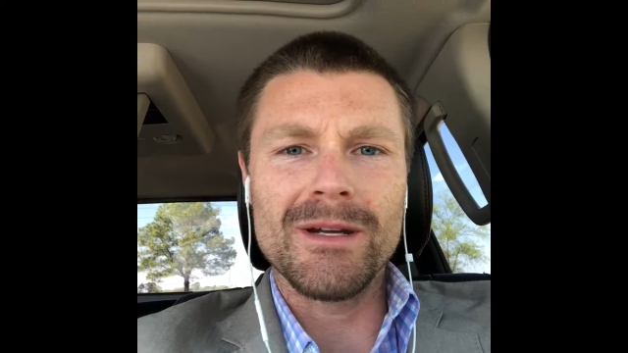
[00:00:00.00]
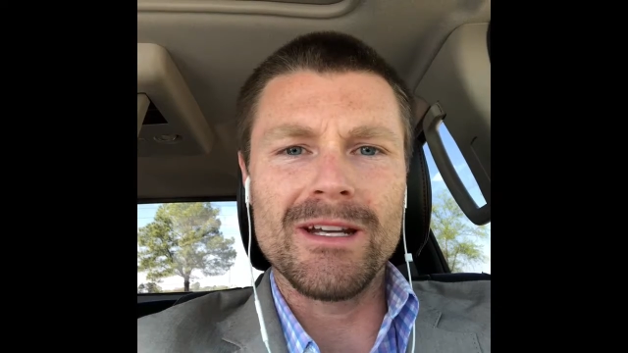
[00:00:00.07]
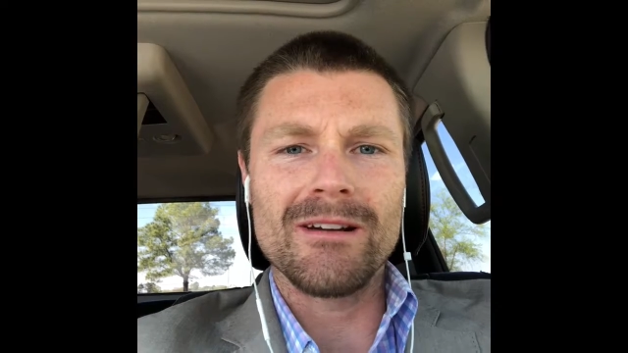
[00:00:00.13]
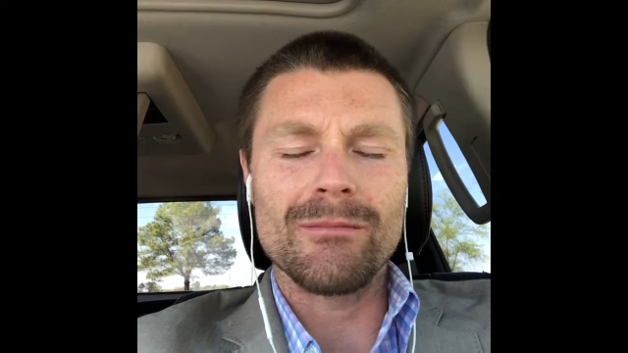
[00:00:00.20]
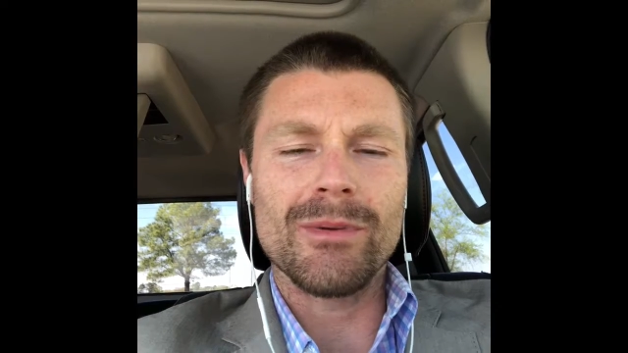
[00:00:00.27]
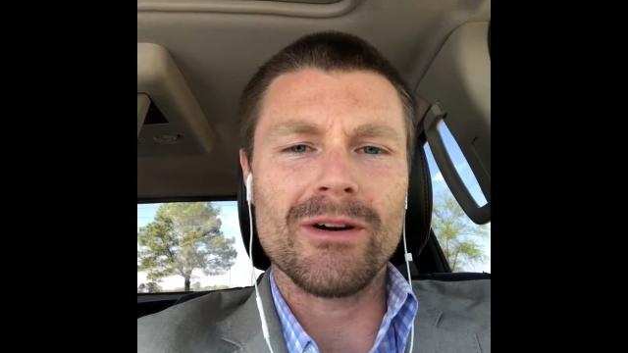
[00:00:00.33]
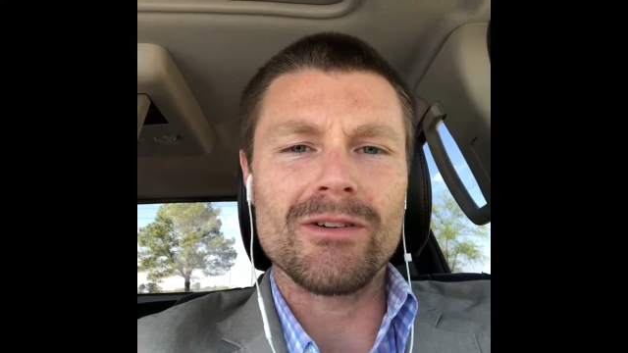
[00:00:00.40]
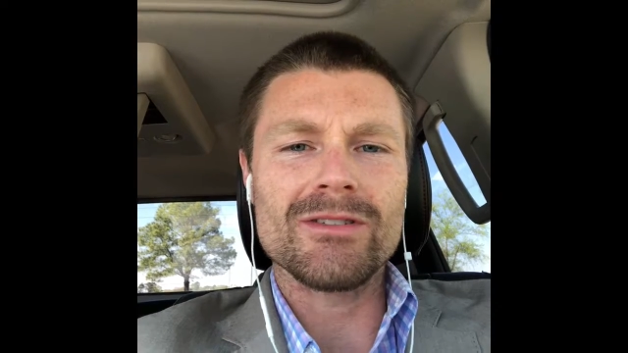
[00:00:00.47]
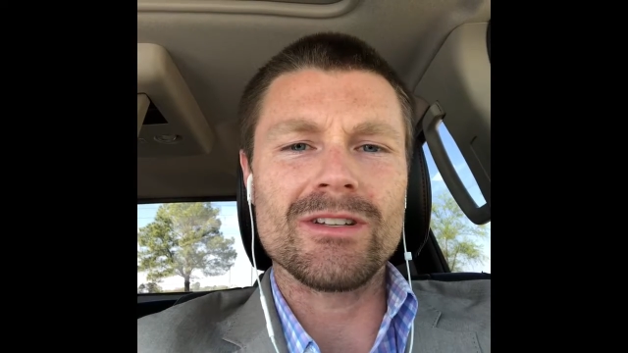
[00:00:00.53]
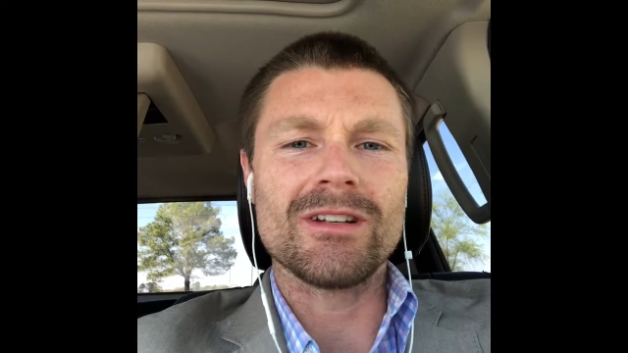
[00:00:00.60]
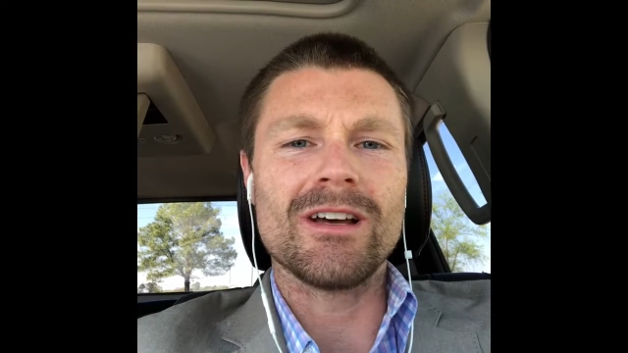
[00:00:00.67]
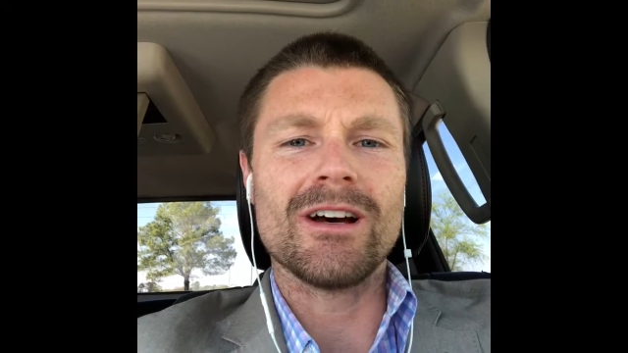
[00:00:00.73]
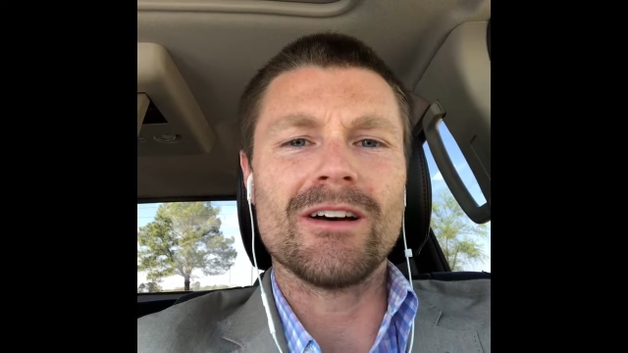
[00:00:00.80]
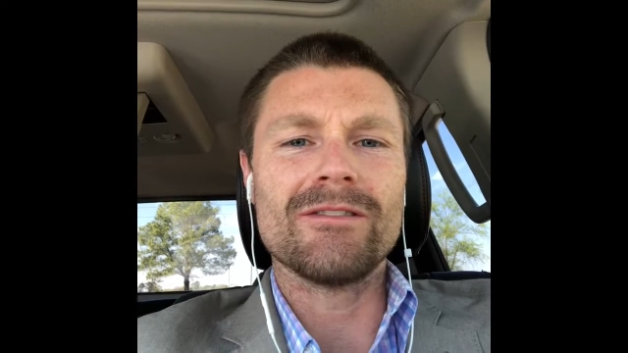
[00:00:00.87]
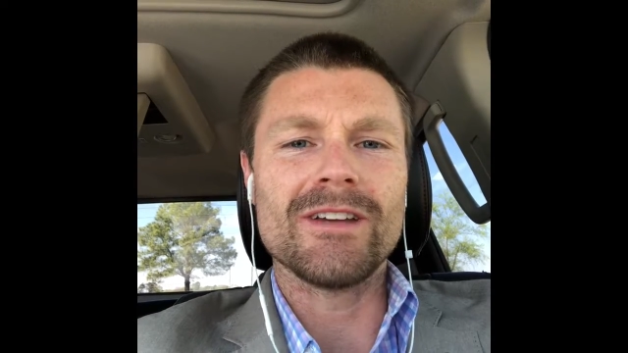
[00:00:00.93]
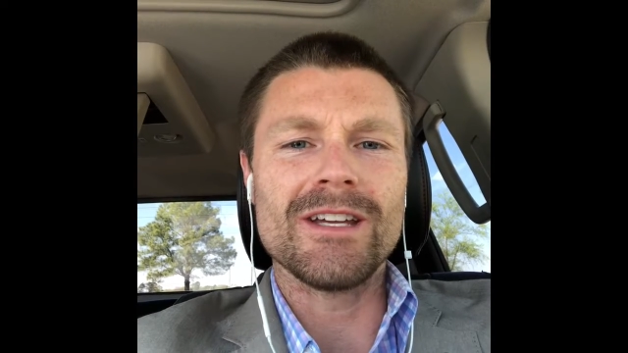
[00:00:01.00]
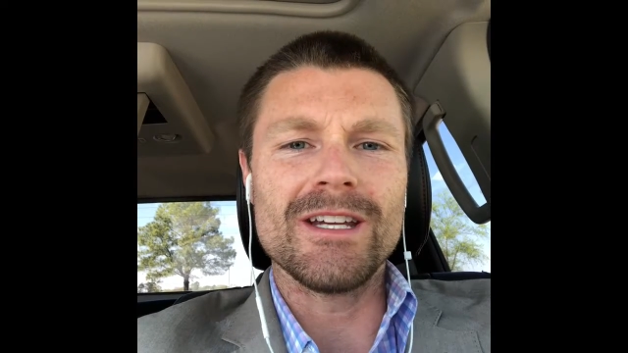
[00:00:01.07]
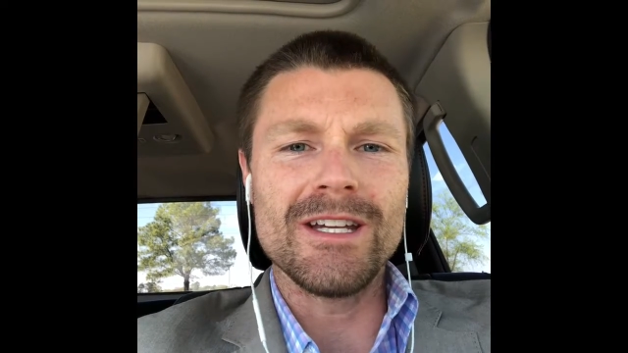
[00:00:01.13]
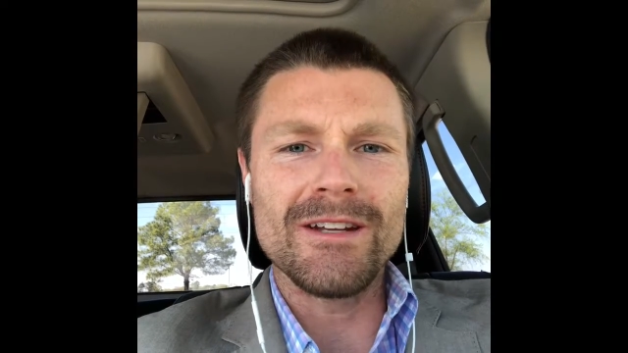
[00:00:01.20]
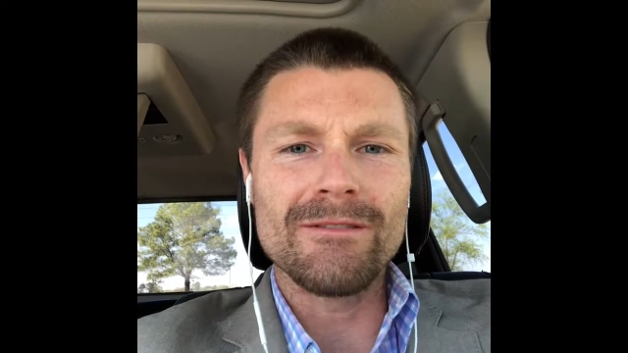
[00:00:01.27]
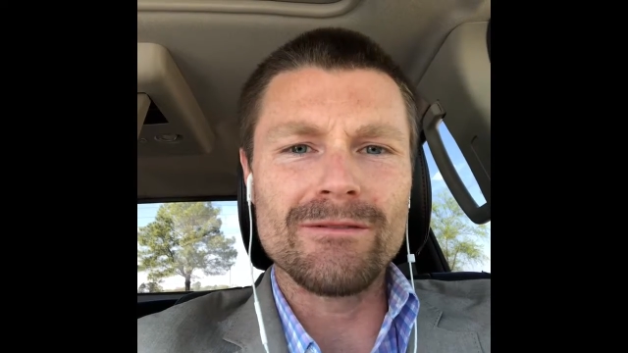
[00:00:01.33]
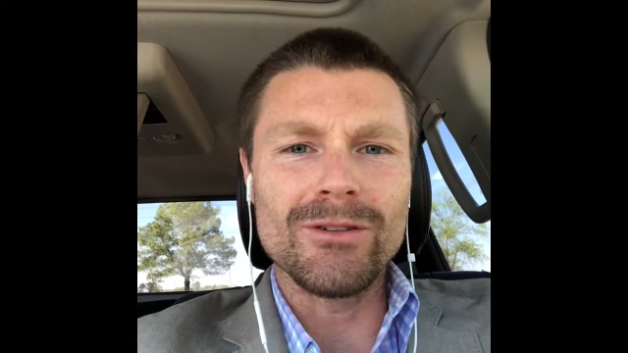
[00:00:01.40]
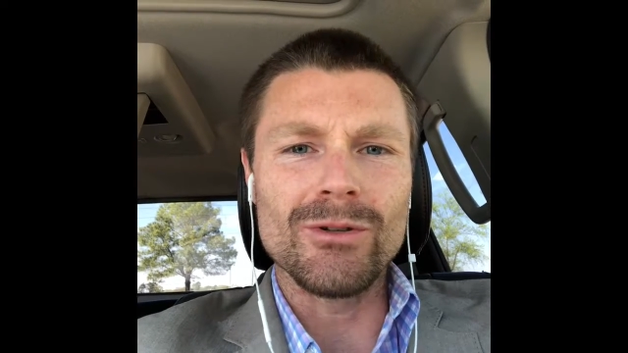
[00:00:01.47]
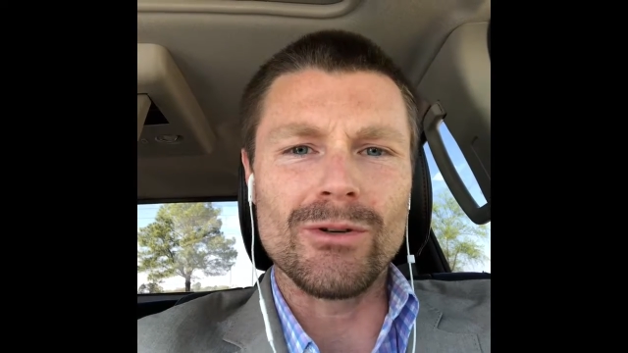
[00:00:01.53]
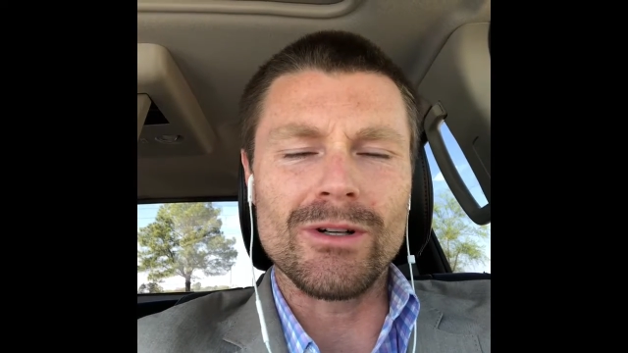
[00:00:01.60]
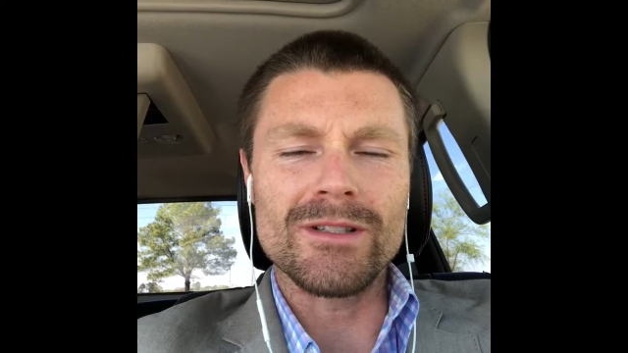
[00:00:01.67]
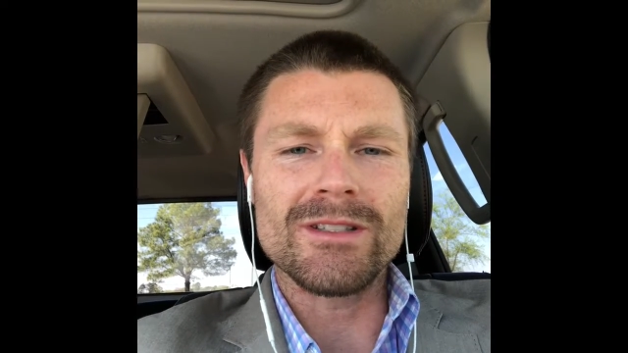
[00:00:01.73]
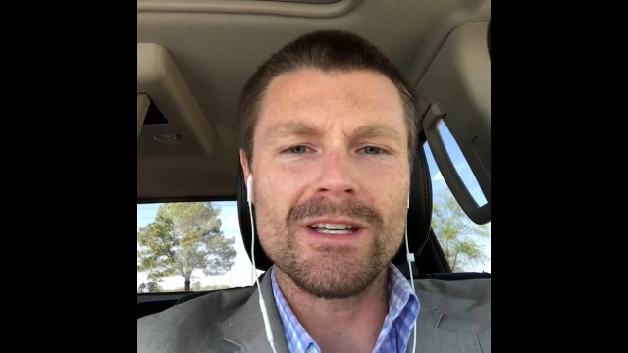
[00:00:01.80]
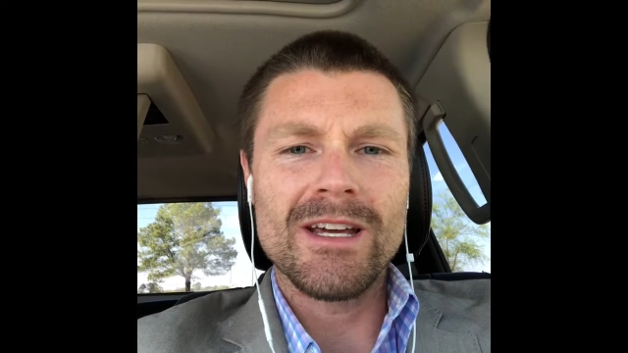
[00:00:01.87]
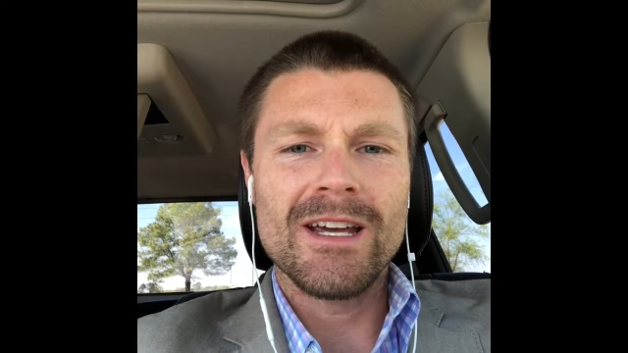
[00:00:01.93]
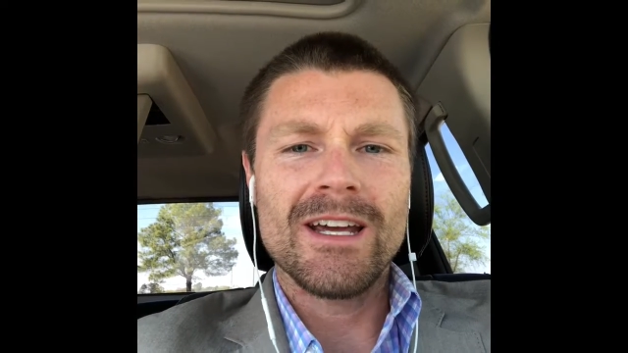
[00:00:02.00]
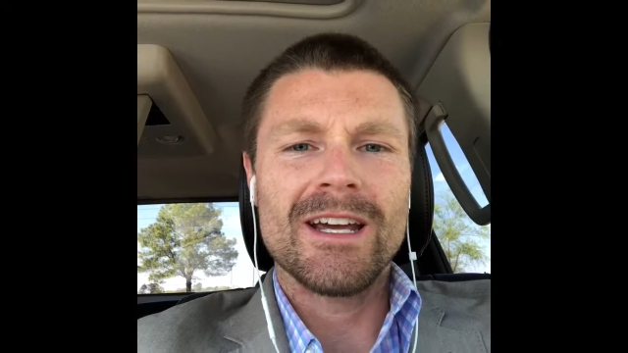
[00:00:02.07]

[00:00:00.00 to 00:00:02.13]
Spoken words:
being a person of influence.